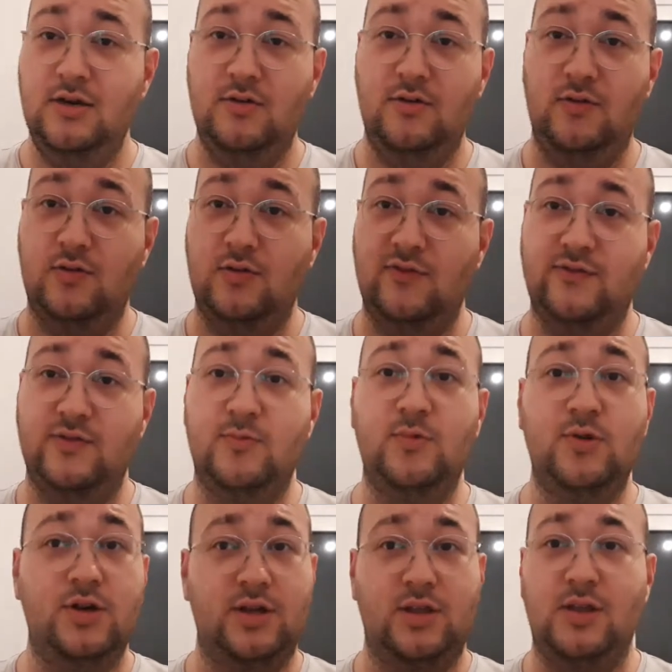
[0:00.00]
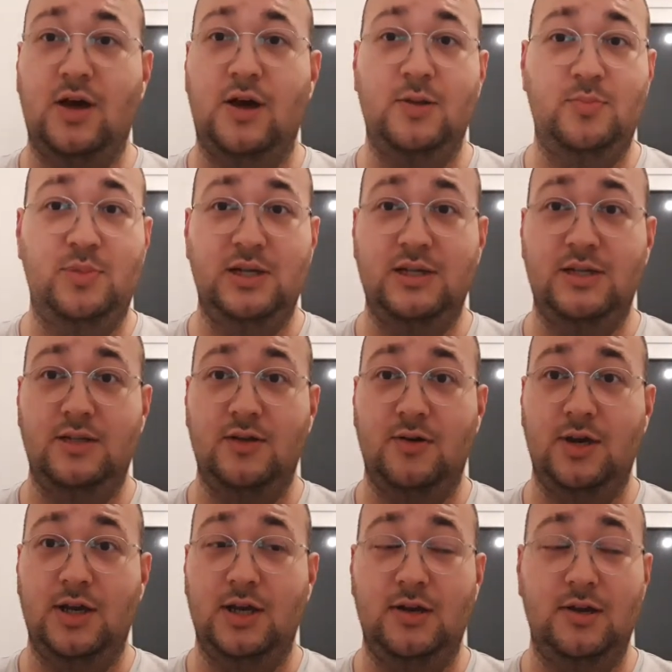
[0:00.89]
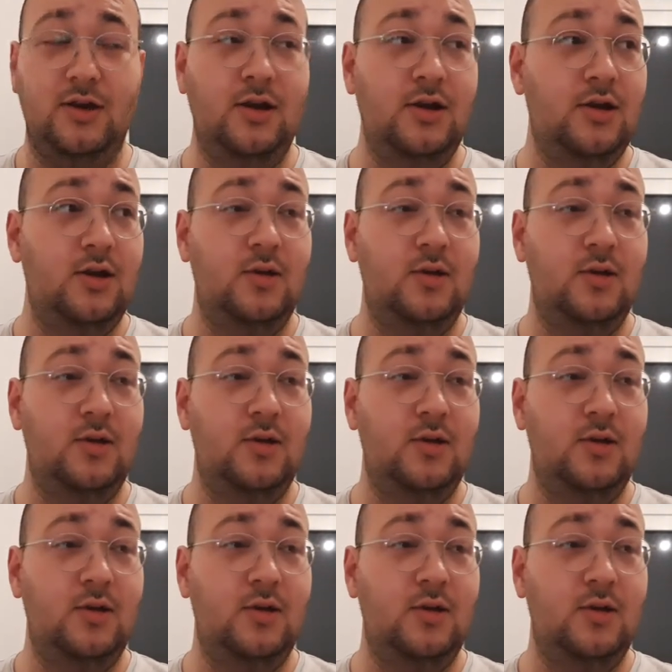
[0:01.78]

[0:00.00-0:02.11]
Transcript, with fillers: all of the work that I'd been doing,